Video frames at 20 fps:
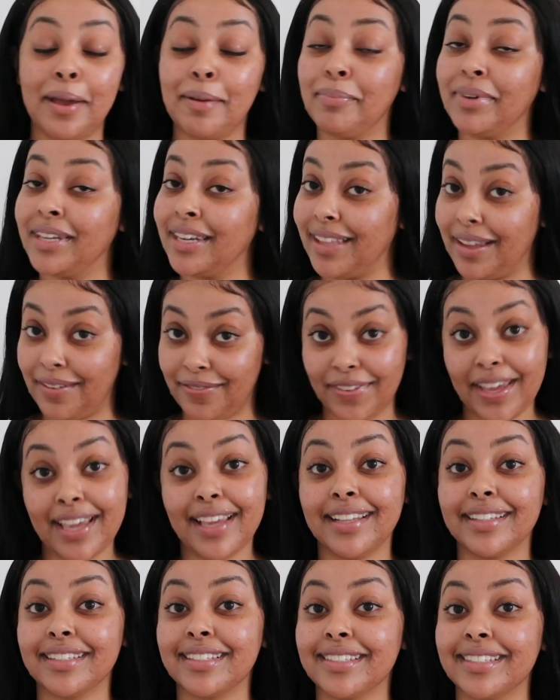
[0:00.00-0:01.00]
beating that
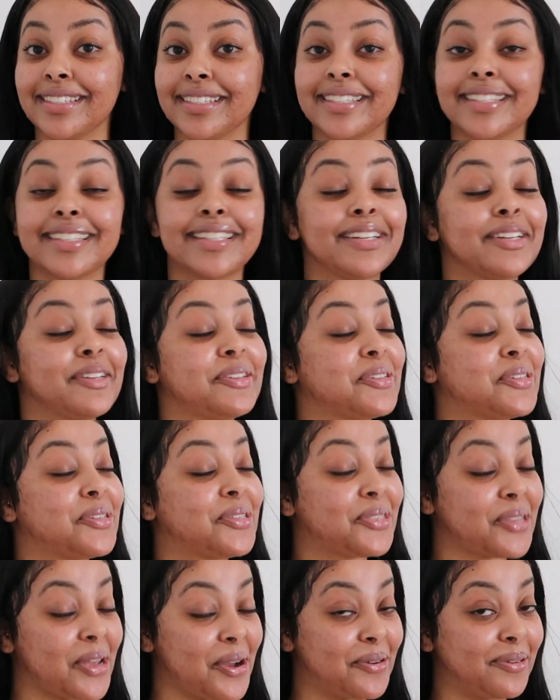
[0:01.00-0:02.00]
face.
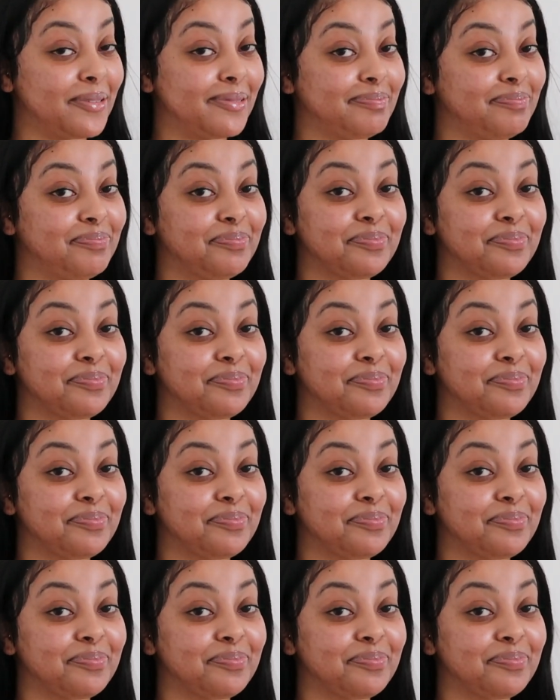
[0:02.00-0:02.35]
So